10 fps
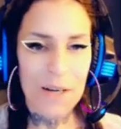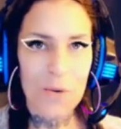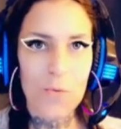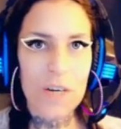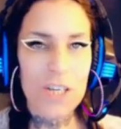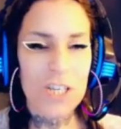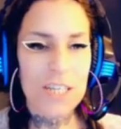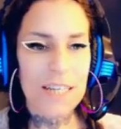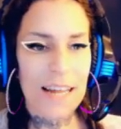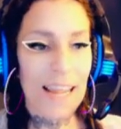
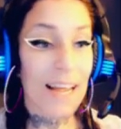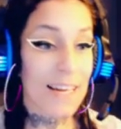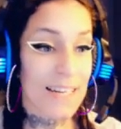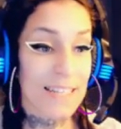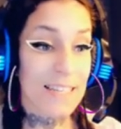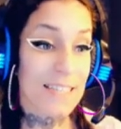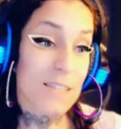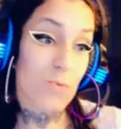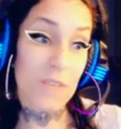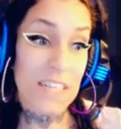which again, he says
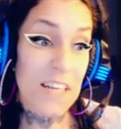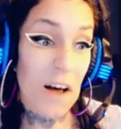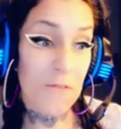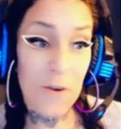is really tough.